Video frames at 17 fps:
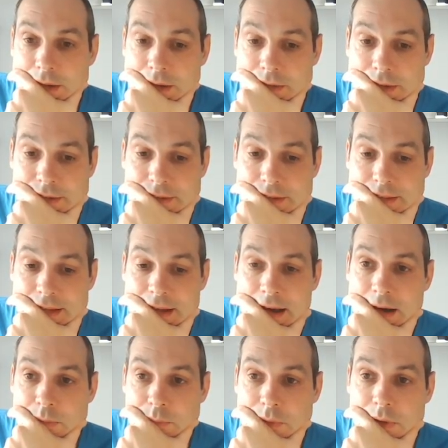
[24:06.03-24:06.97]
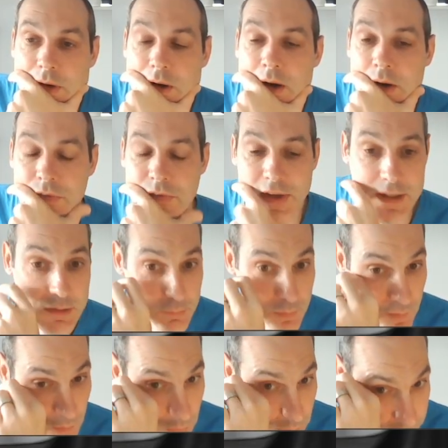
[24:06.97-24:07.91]
They did that. Oh, taking with the
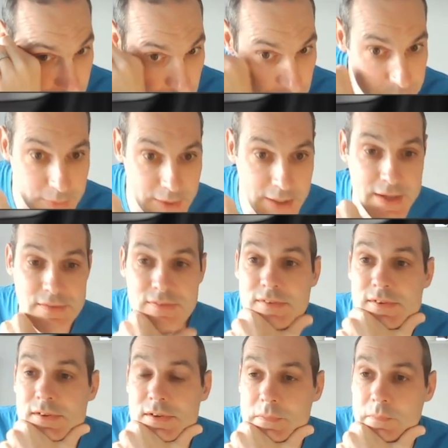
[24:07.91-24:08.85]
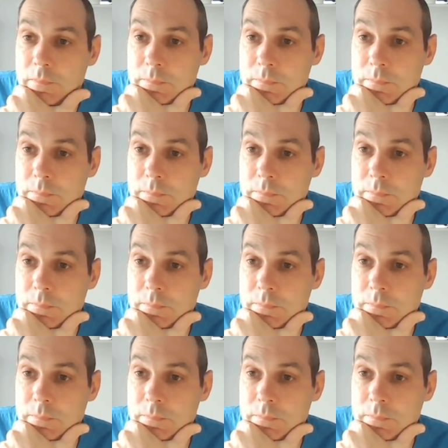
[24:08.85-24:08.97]
queen was best.